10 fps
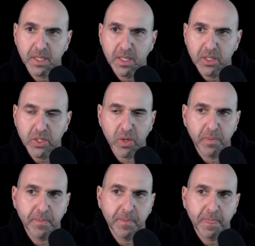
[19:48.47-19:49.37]
So
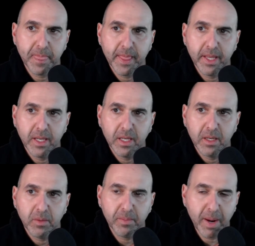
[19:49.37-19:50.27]

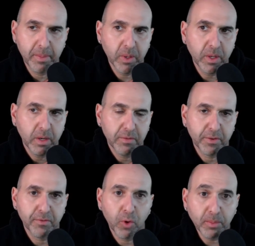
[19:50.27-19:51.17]
remember, For
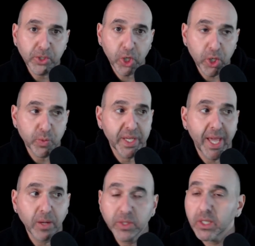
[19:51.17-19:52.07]
formal charge, we
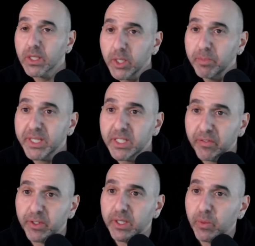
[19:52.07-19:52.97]
count a little bit
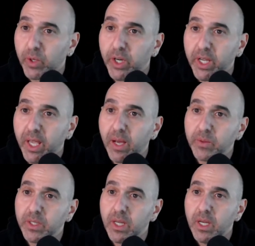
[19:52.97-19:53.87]
differently. We're going to
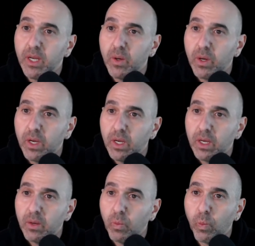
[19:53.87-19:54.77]
count
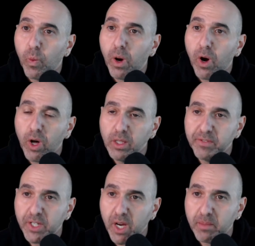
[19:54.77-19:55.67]
all of
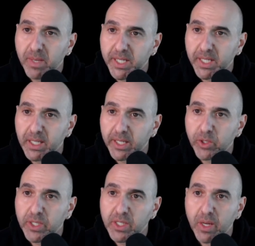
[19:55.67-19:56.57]
the non-bonding
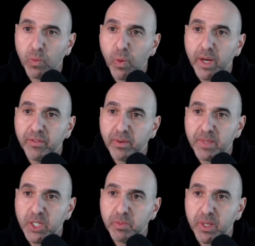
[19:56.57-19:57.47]
electrons and one from
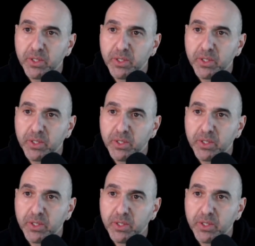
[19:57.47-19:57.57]
each bond.